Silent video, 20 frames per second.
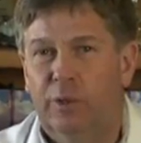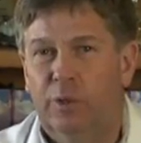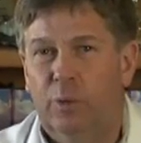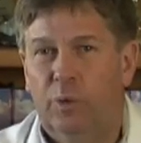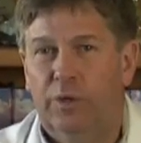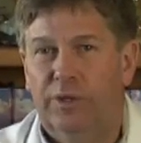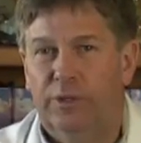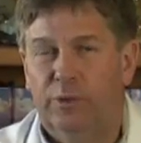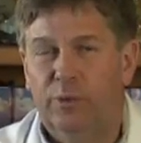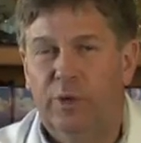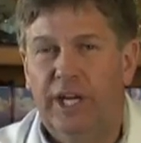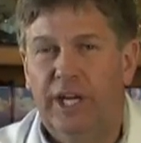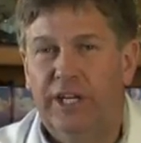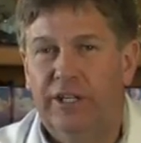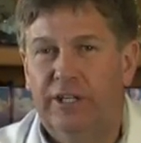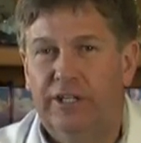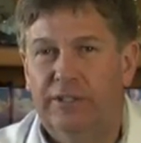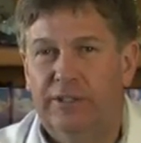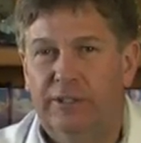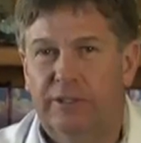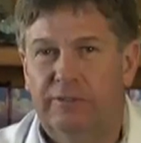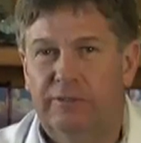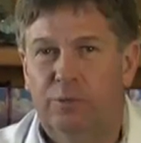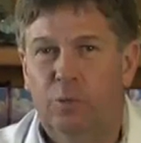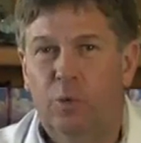with a radius of